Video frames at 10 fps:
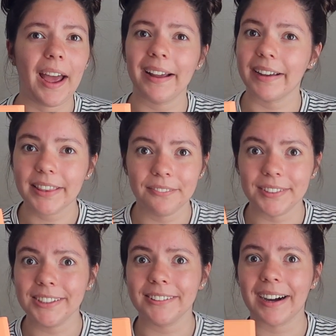I got the
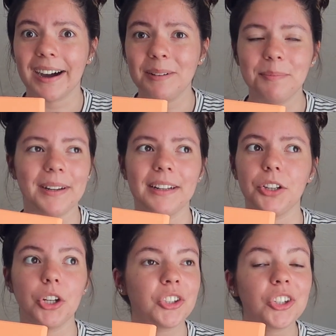video up and it
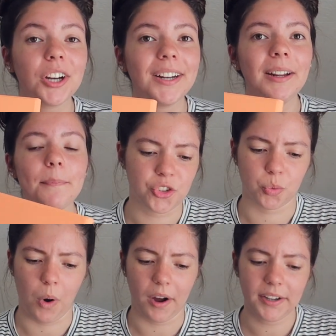looked good.
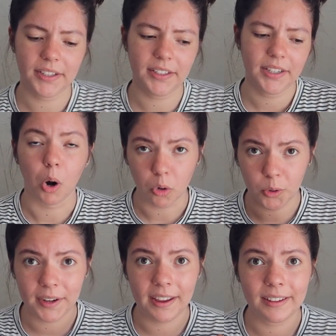Drawing,
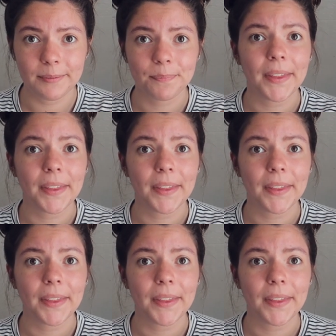Procreate,